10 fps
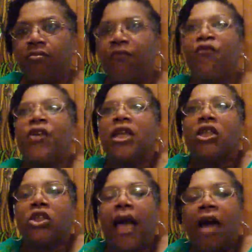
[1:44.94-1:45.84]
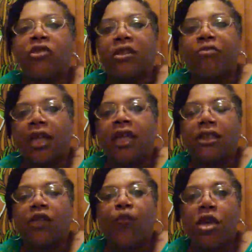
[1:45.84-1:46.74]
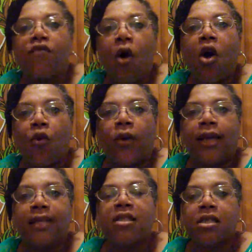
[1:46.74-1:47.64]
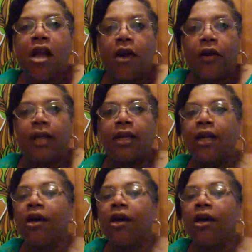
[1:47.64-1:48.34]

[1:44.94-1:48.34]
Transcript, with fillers: finish out some things that we've already started.